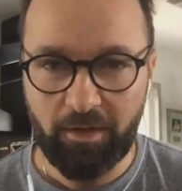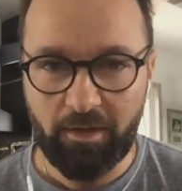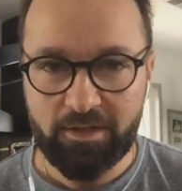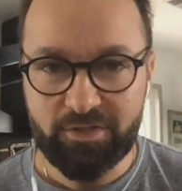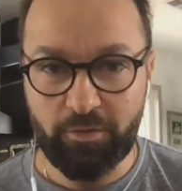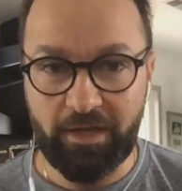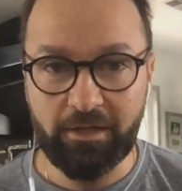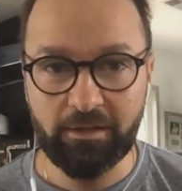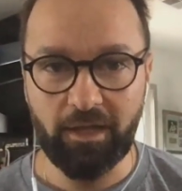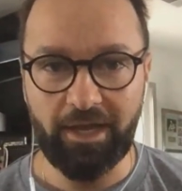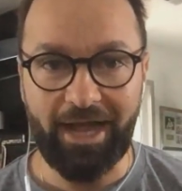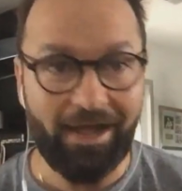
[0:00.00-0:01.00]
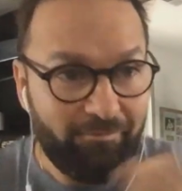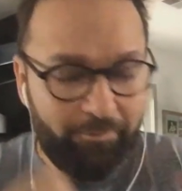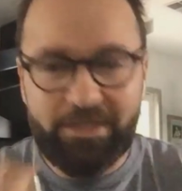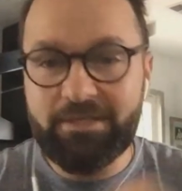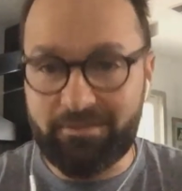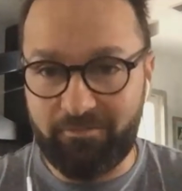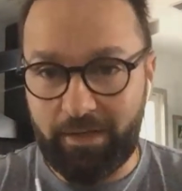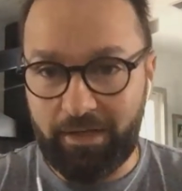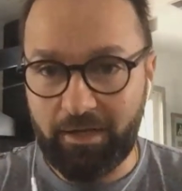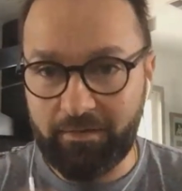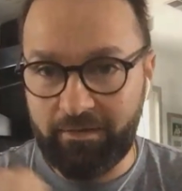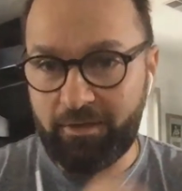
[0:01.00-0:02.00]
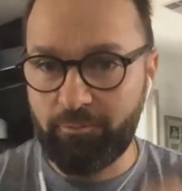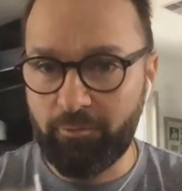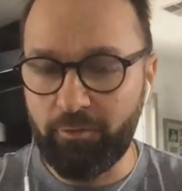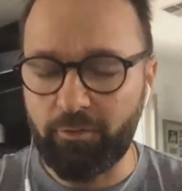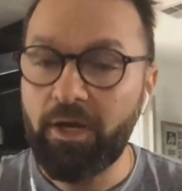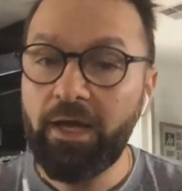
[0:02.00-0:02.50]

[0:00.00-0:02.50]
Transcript: so they could like have a piece of me and they could root.